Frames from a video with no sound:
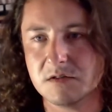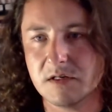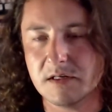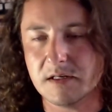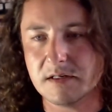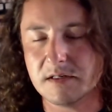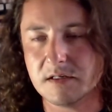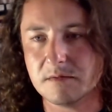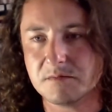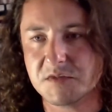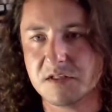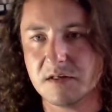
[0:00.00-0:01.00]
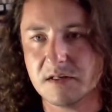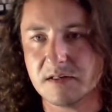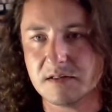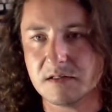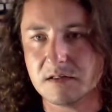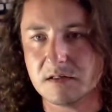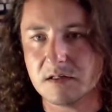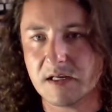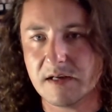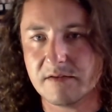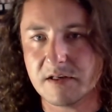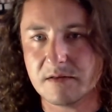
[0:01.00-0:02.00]
and
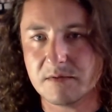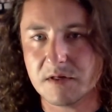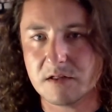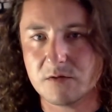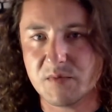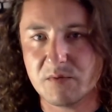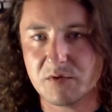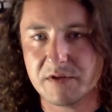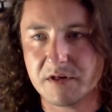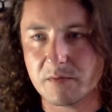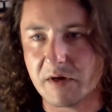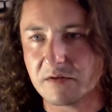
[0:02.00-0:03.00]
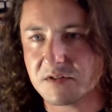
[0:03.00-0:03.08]
having other people think about.